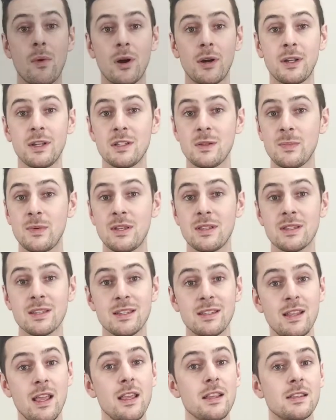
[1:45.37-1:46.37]
markets being the
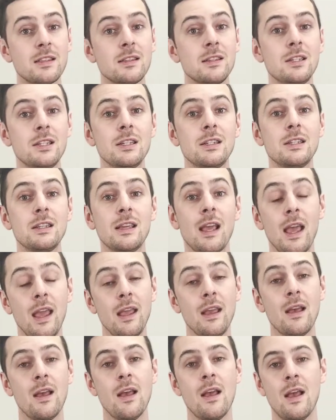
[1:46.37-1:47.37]
States and the
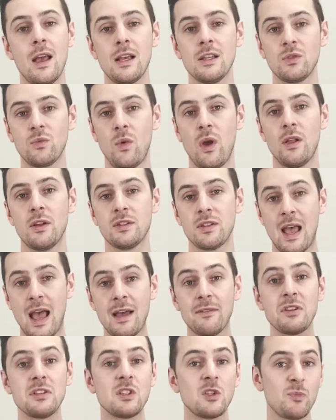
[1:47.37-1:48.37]
GTA, as well as
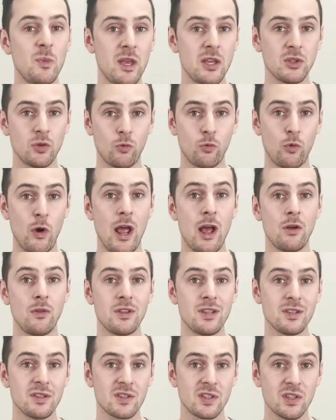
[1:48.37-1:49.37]
having space around
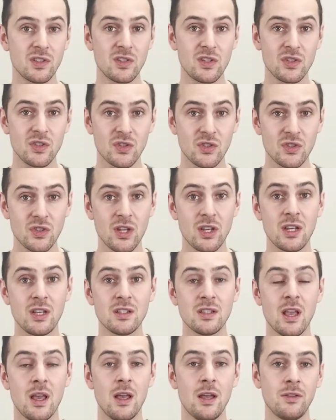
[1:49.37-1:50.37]
the existing
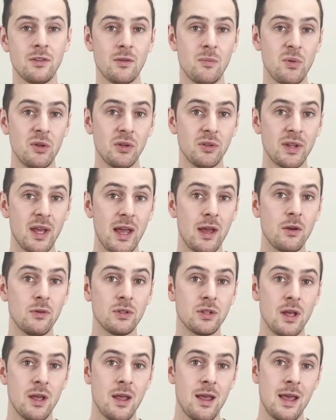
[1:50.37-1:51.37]
cities to build
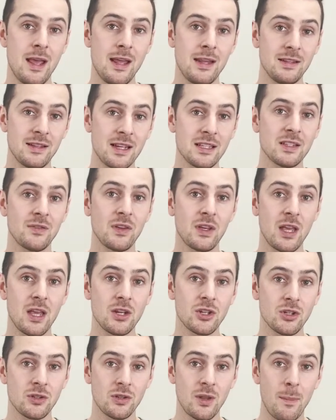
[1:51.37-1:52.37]
out and
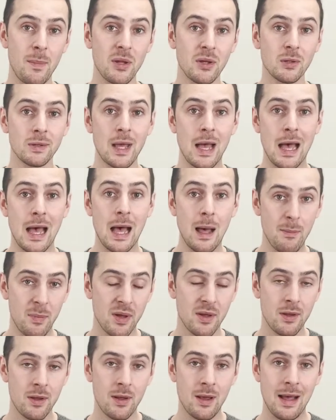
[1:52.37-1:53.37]
densification to build up.
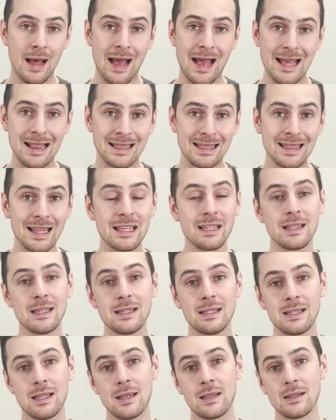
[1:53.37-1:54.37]
I like
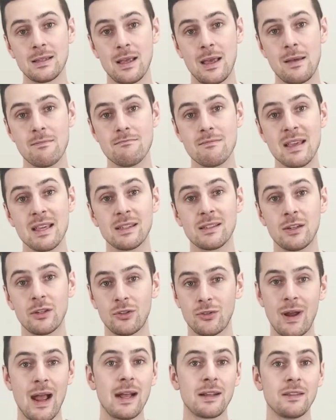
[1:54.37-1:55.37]
these things. It makes it
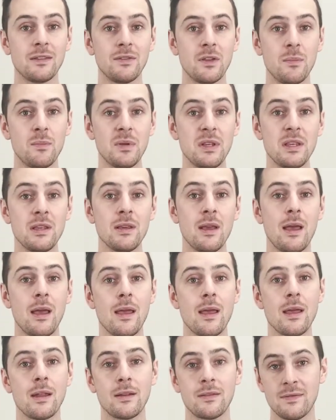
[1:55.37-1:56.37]
attractive to be
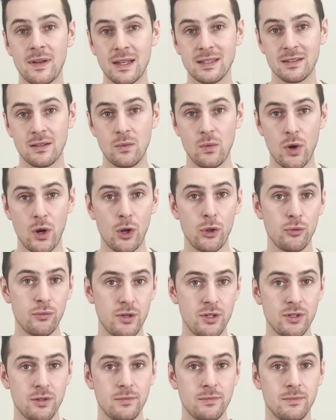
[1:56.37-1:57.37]
and invest in Waterloo
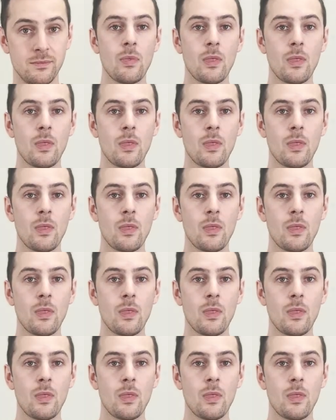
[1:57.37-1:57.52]
Region.